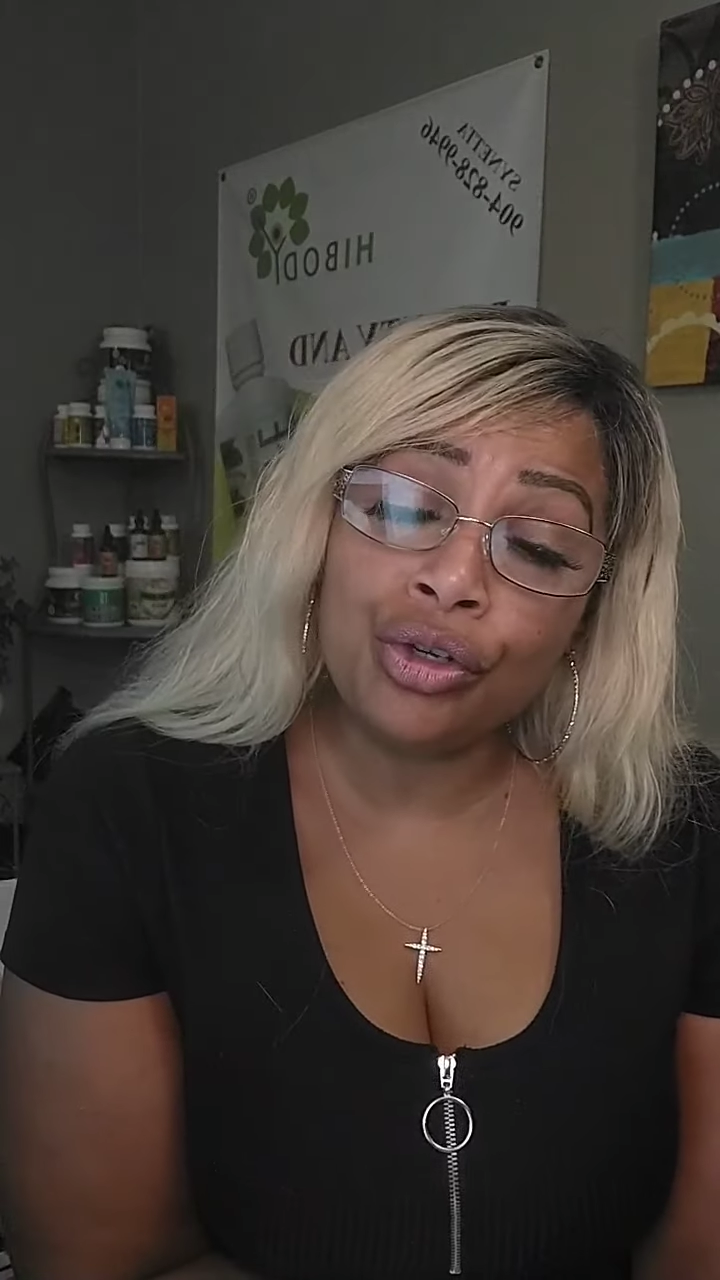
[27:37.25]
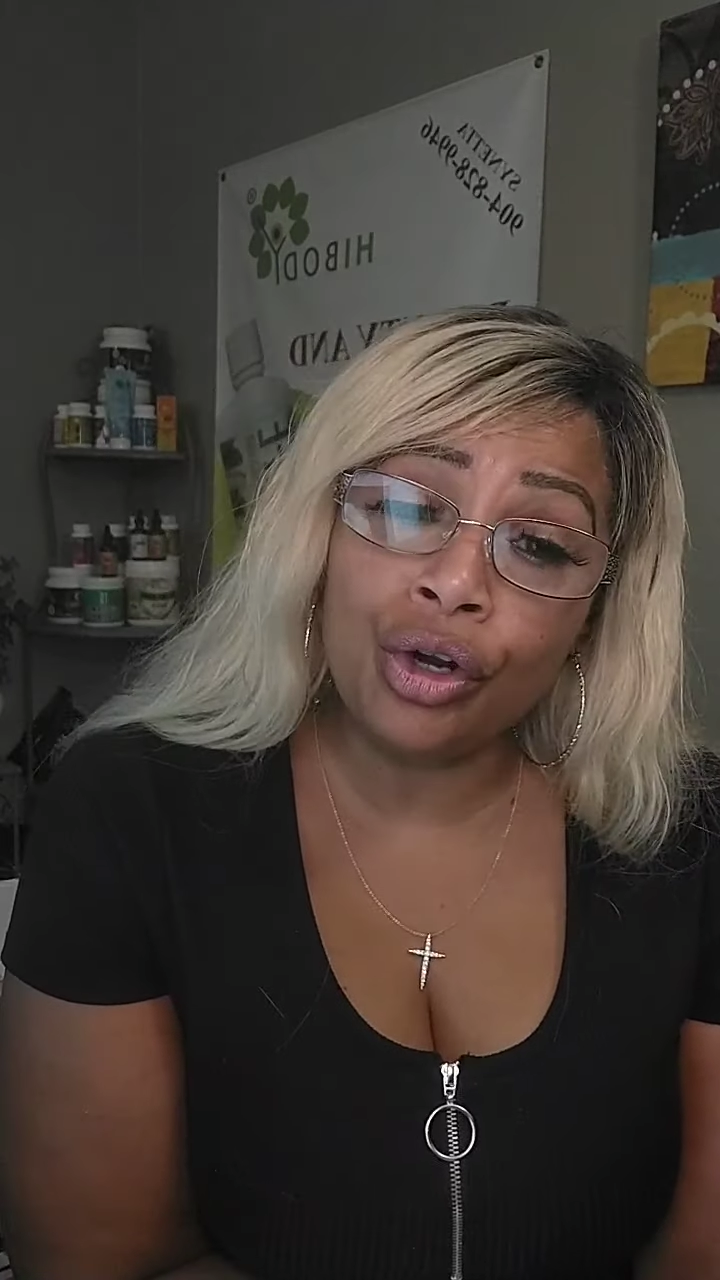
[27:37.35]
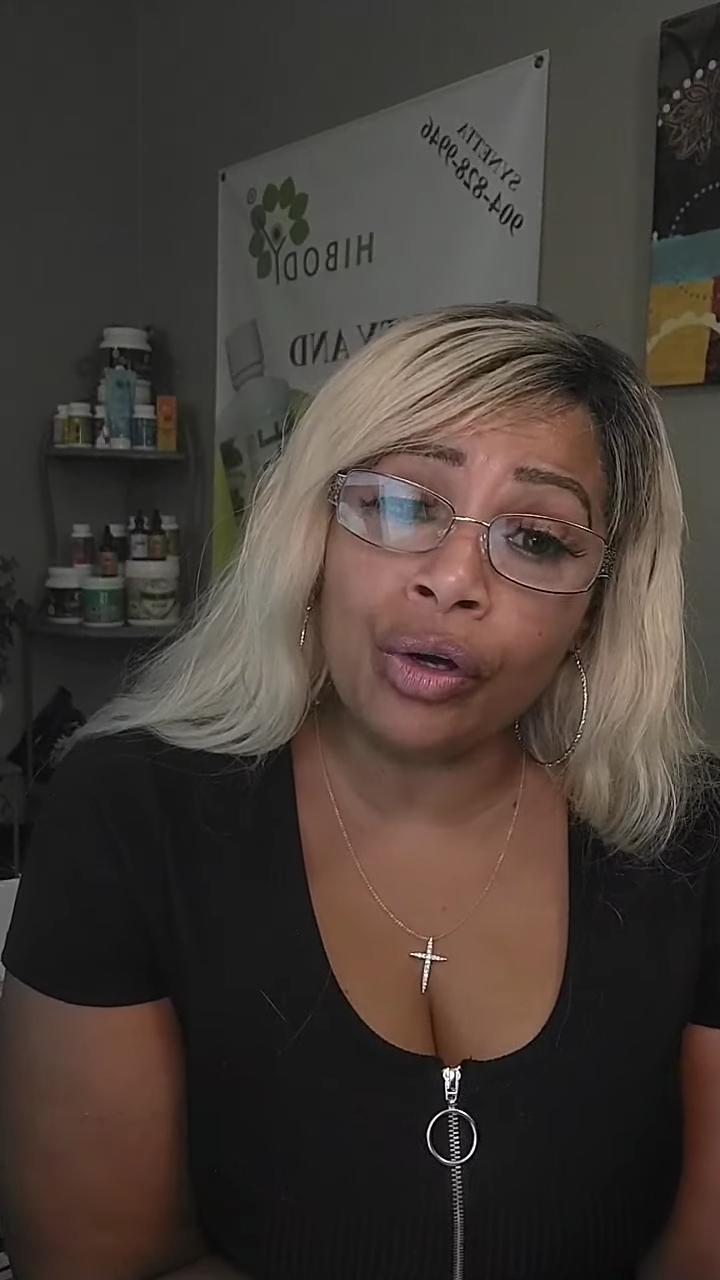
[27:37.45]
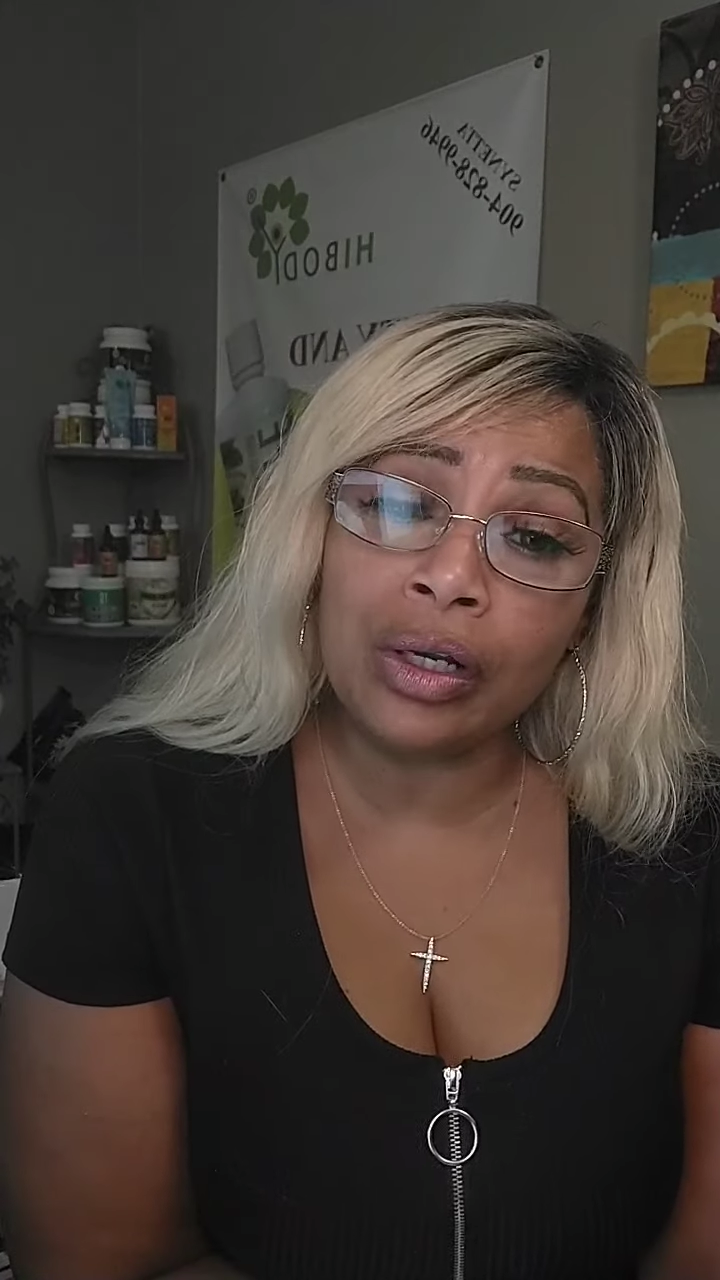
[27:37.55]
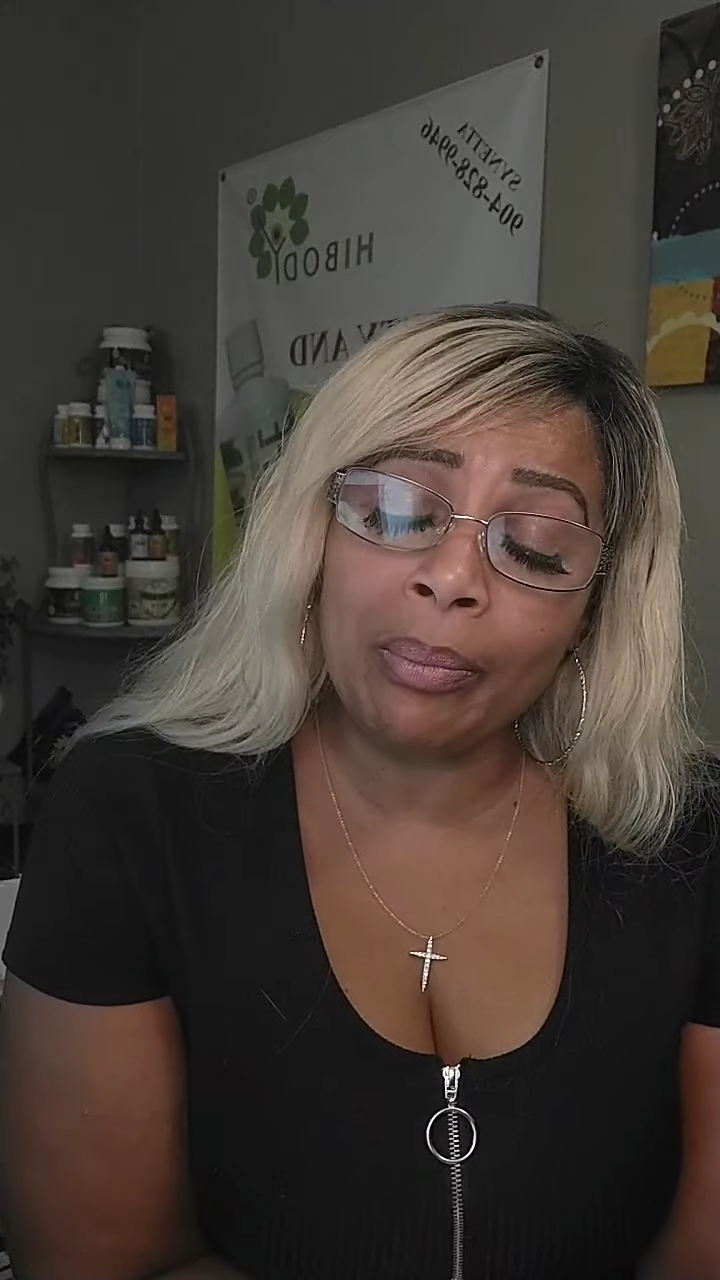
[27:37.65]

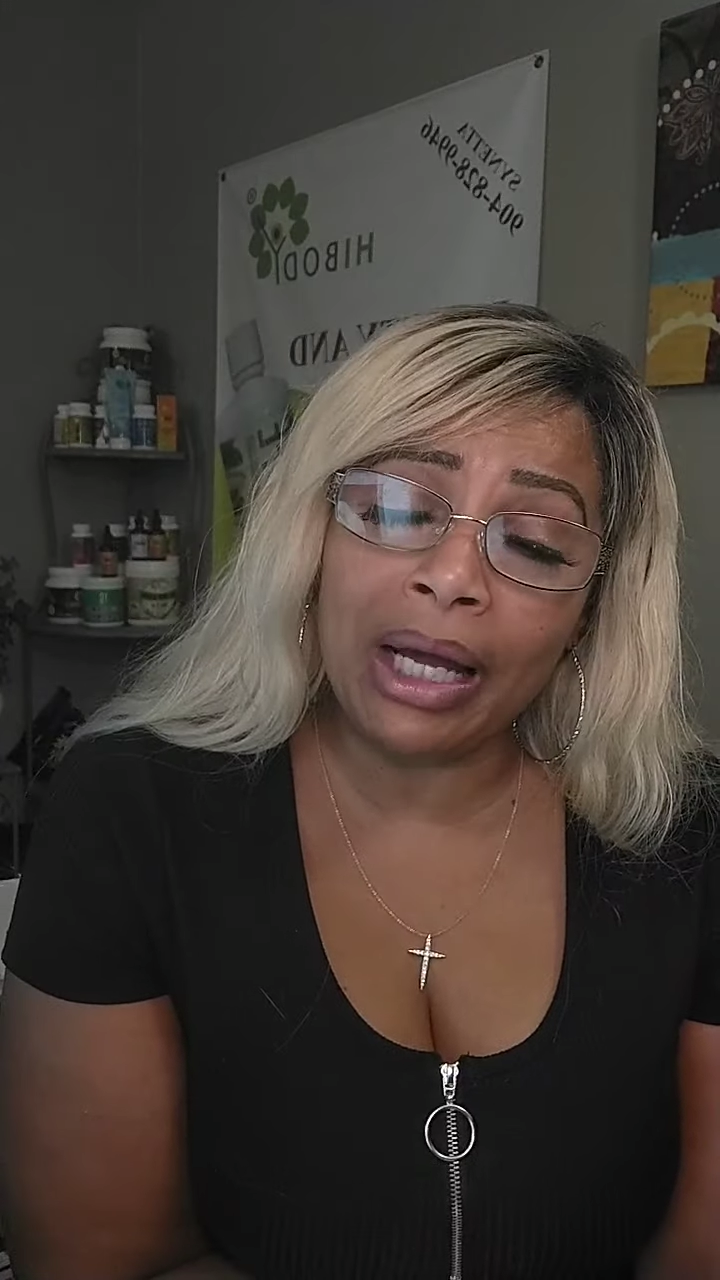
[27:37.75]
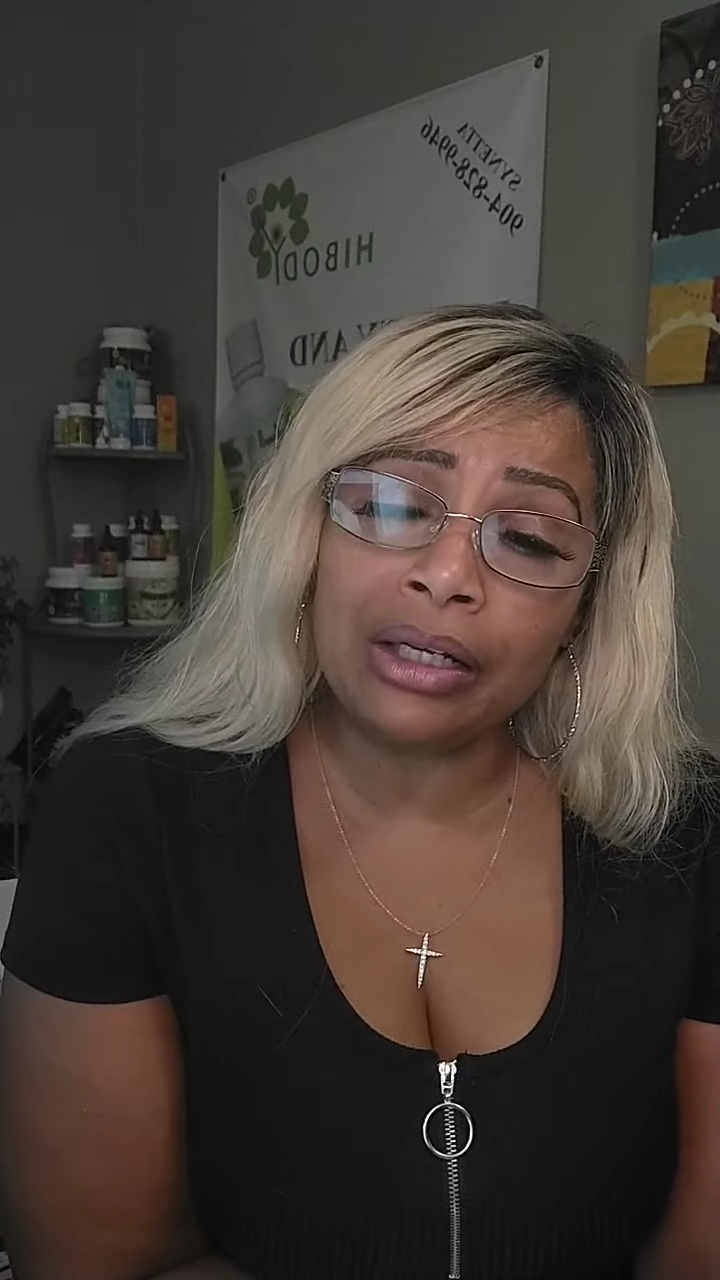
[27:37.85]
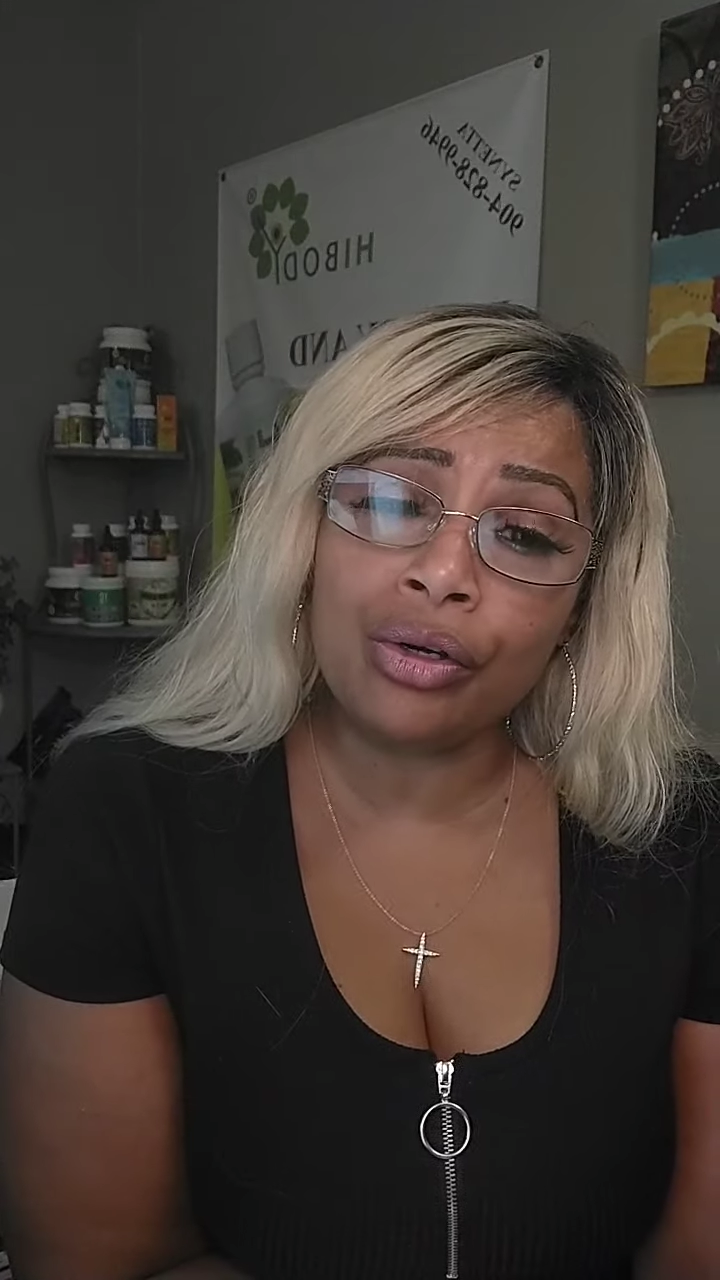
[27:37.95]
know anybody